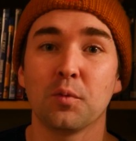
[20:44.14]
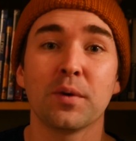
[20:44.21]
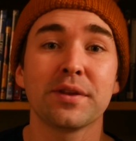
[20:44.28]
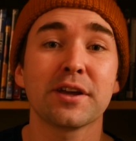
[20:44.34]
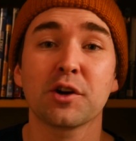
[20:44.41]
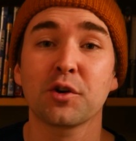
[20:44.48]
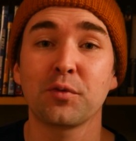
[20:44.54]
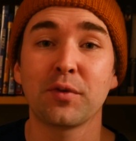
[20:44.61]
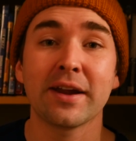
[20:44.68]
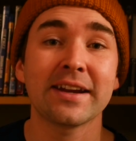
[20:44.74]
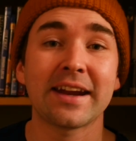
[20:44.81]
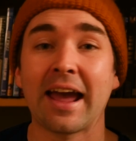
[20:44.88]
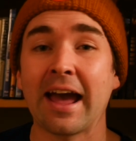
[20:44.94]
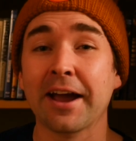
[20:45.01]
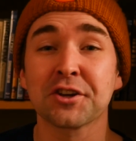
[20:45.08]
with a
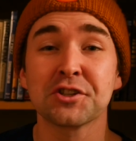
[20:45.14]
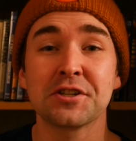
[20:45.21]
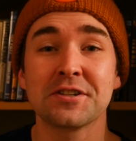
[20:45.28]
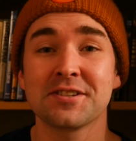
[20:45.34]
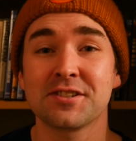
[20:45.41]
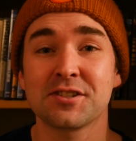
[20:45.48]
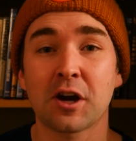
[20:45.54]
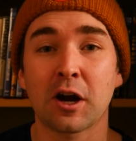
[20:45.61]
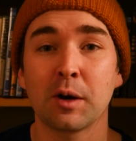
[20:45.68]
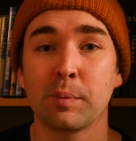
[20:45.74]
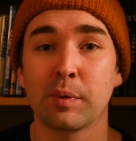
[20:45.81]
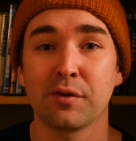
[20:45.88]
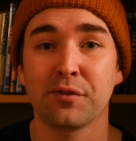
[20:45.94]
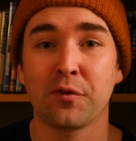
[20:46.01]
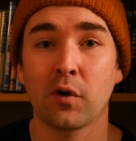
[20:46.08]
great action star
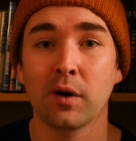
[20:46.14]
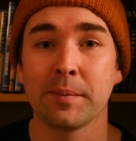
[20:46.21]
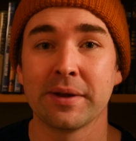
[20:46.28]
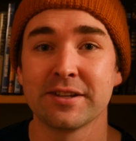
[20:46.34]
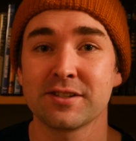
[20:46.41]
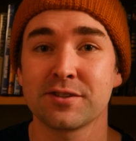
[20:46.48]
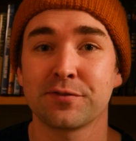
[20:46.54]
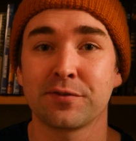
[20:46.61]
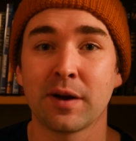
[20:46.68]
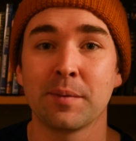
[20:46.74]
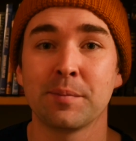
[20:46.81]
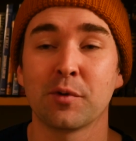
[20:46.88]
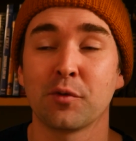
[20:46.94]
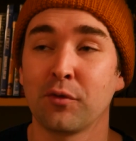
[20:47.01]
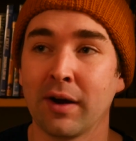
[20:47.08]
performance
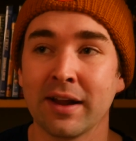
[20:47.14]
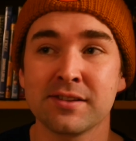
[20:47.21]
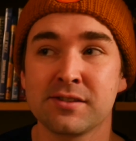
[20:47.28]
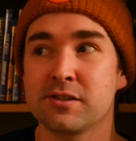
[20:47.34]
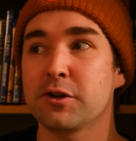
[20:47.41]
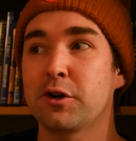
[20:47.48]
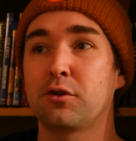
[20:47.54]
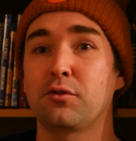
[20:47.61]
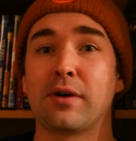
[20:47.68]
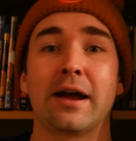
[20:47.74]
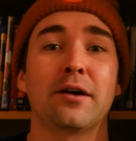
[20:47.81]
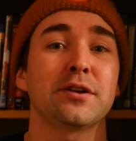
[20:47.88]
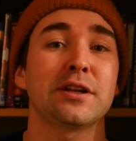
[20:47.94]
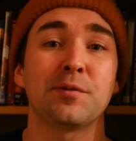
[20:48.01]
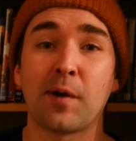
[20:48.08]
from wrestler
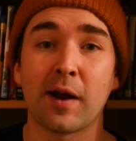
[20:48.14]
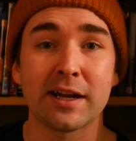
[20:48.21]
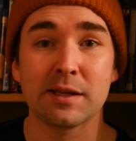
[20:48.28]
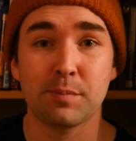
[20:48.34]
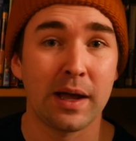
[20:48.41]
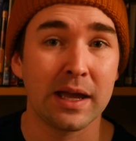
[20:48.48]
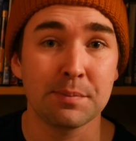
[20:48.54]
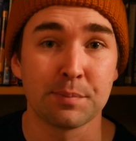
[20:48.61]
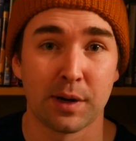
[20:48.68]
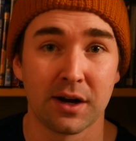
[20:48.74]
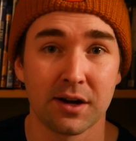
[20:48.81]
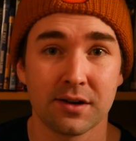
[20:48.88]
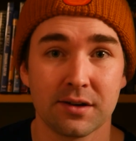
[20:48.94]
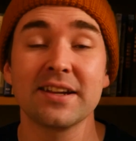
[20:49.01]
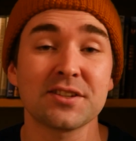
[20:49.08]
Rowdy Roddy
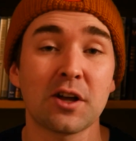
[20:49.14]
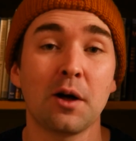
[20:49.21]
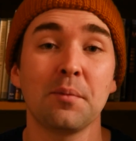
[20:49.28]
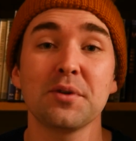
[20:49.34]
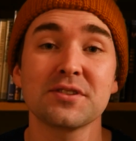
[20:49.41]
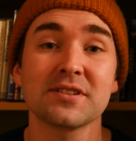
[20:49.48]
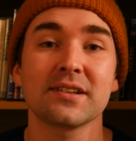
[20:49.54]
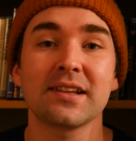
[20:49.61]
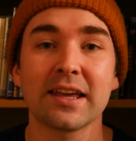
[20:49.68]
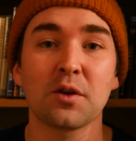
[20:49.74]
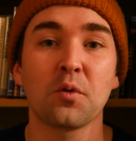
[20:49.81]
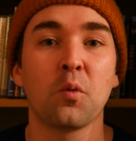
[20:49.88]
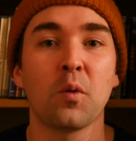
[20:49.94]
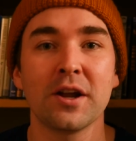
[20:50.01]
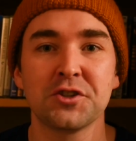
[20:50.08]
Piper. It's almost
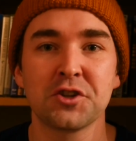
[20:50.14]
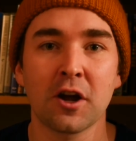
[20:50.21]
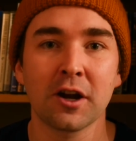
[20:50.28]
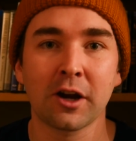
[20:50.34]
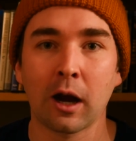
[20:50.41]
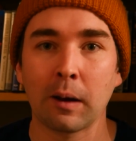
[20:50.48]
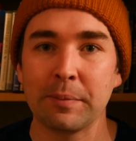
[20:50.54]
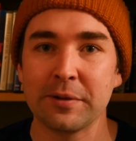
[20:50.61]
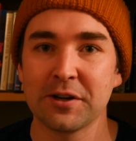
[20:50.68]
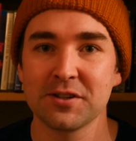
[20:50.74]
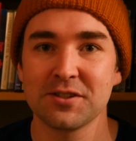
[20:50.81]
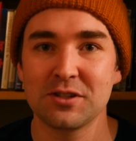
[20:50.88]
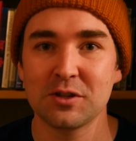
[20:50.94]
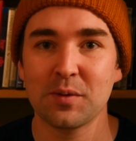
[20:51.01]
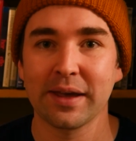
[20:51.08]
like what John
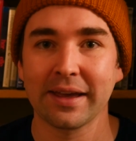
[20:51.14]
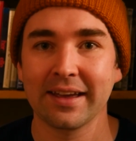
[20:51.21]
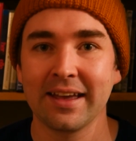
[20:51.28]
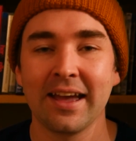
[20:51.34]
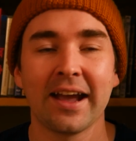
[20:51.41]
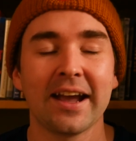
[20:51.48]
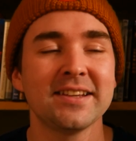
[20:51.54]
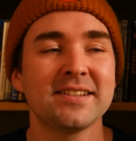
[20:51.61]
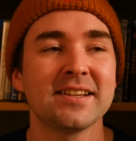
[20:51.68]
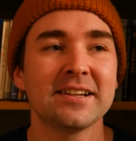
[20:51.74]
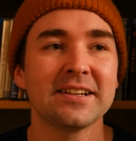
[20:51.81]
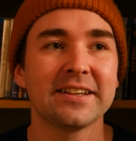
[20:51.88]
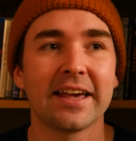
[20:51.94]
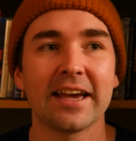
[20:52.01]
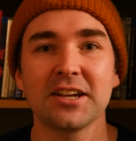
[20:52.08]
Carpenter's doing is
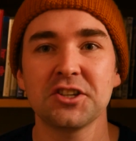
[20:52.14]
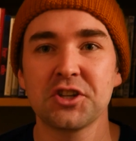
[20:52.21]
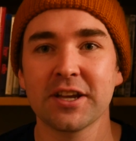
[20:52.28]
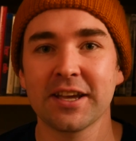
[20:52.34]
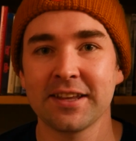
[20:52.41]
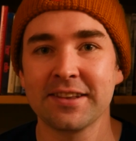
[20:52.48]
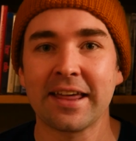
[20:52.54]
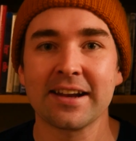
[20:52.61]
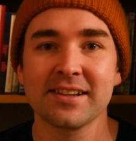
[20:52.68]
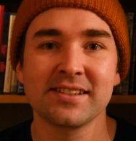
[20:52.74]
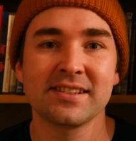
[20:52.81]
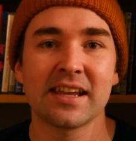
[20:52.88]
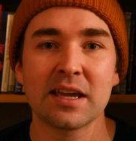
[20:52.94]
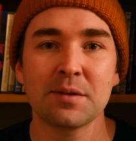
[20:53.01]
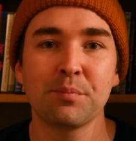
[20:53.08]
engaging in that
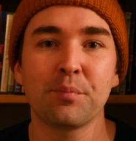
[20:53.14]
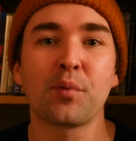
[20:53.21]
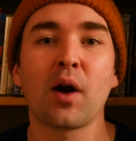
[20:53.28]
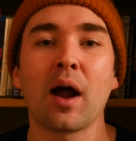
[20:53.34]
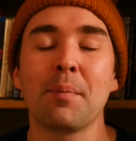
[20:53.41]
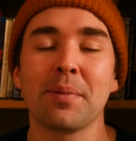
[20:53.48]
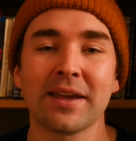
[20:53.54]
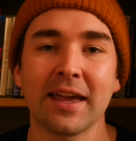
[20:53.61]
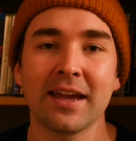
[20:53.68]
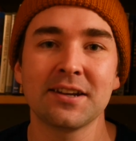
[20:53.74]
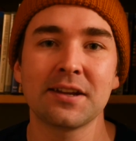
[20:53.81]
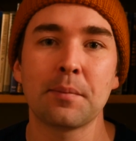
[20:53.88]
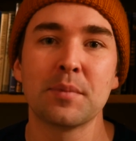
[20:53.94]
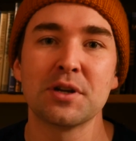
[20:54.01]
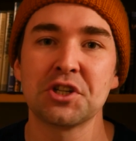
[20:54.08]
same
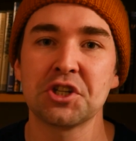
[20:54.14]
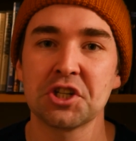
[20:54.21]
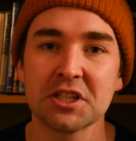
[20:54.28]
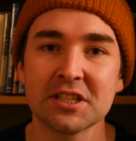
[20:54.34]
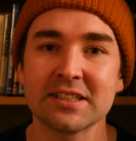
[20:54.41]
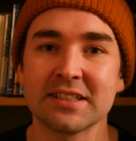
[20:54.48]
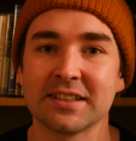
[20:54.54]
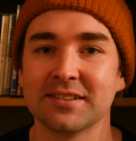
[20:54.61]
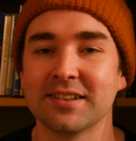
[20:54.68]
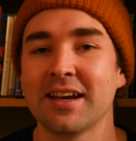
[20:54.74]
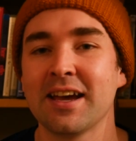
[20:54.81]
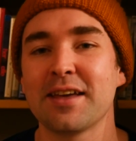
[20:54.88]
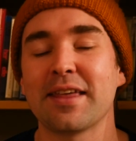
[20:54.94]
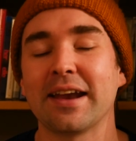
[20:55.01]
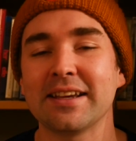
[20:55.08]
propaganda machine
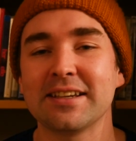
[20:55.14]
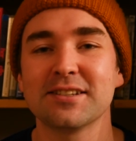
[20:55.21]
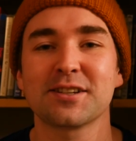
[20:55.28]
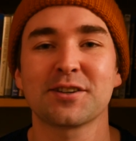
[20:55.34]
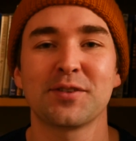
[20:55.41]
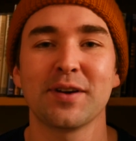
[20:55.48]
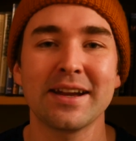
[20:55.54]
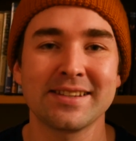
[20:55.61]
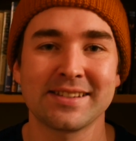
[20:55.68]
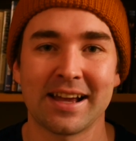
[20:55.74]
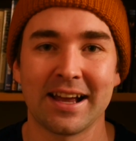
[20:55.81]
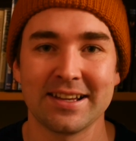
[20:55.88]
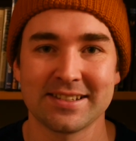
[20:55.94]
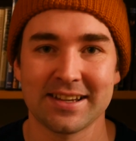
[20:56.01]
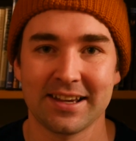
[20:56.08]
that he's
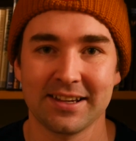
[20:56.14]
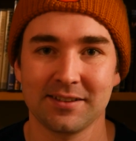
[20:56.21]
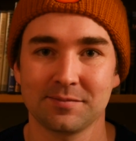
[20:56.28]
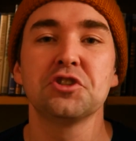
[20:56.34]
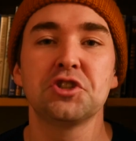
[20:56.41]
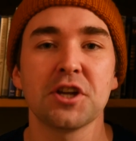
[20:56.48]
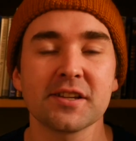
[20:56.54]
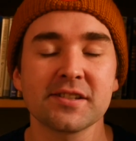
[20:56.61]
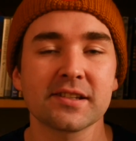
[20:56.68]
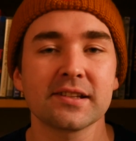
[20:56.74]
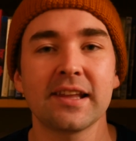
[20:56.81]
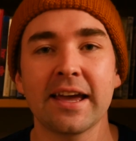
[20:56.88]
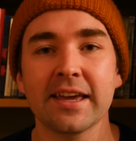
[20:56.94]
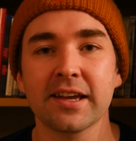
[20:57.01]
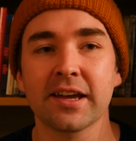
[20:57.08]
criticizing. Just
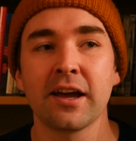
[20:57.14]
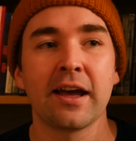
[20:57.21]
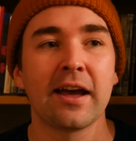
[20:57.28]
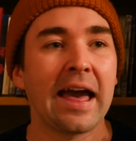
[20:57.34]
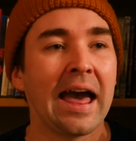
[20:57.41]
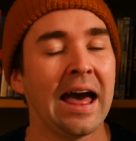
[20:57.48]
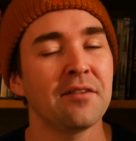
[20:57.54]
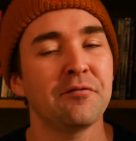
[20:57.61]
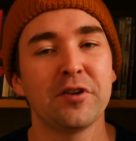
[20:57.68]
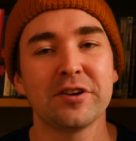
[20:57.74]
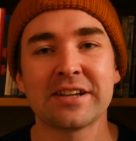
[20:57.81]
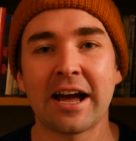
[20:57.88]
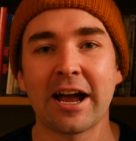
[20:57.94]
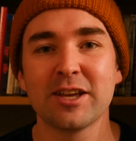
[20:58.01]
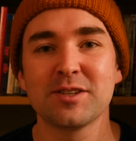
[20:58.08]
like
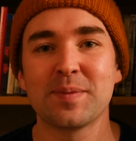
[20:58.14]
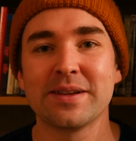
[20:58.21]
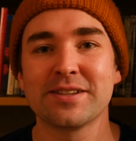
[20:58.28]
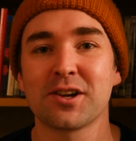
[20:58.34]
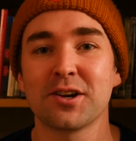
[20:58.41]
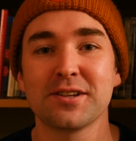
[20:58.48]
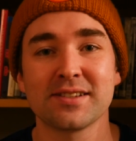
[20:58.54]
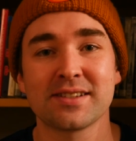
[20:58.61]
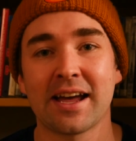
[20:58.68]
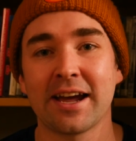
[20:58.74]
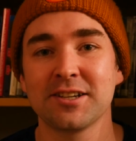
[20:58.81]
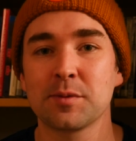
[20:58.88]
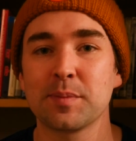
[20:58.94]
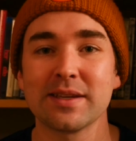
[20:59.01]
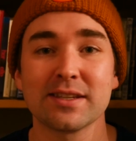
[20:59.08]
advertisements are
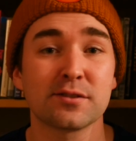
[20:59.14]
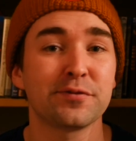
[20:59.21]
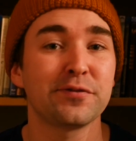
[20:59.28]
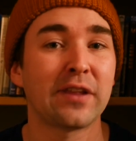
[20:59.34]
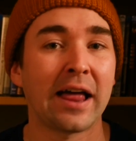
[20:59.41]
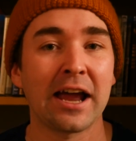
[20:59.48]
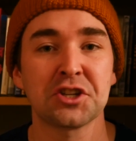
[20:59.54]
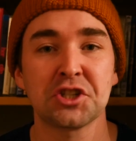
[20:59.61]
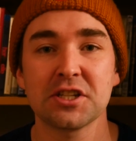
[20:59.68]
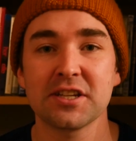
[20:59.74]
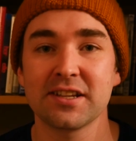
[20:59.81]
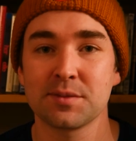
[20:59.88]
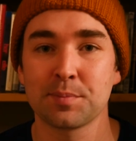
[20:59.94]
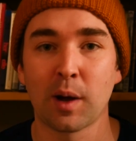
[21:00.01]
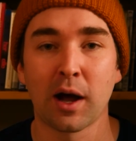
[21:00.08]
designed to be as flashy
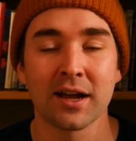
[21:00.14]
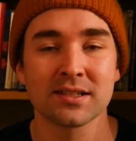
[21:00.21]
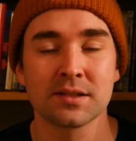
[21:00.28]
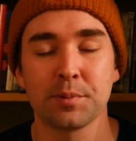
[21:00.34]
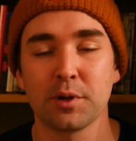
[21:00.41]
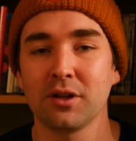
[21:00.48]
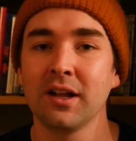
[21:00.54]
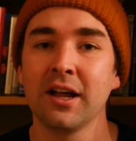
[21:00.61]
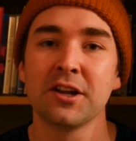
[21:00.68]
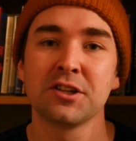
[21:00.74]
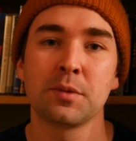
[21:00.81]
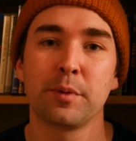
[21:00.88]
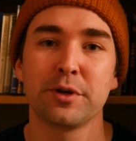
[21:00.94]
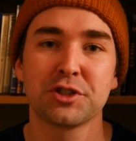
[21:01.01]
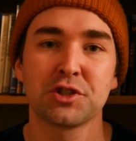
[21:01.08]
as possible
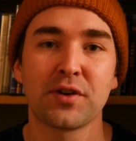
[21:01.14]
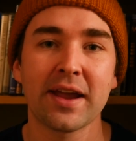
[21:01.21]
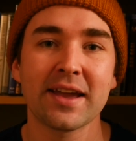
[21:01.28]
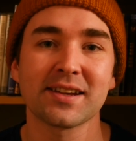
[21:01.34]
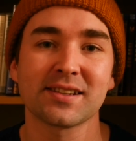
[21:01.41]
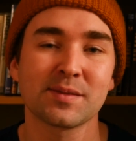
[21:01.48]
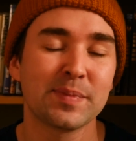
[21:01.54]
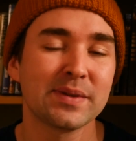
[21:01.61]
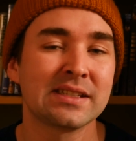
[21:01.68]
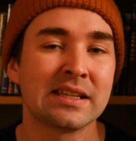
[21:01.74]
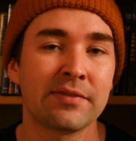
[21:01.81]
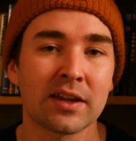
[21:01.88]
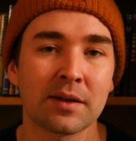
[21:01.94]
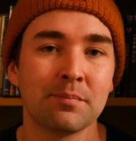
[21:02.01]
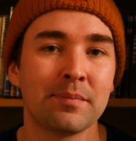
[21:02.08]
to portray a
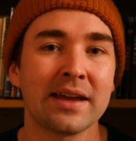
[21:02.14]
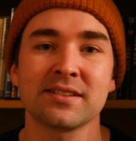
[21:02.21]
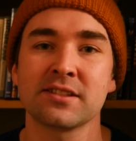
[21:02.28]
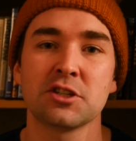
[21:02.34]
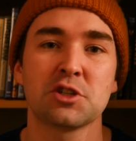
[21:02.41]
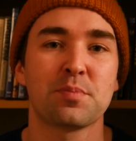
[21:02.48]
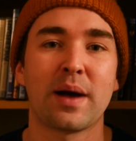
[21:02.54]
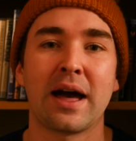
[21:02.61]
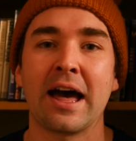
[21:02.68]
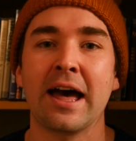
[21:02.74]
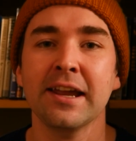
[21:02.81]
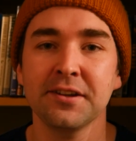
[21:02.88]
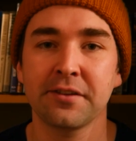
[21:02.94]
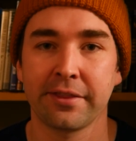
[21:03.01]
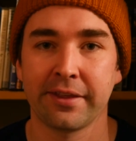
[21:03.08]
specific message
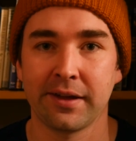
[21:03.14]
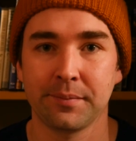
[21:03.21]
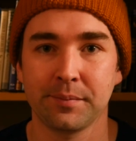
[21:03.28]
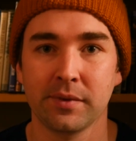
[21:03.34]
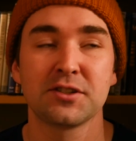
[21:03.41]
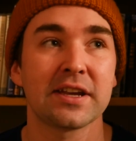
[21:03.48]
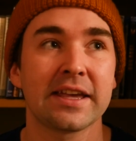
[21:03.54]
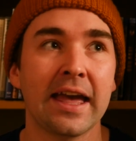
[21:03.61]
behind them, to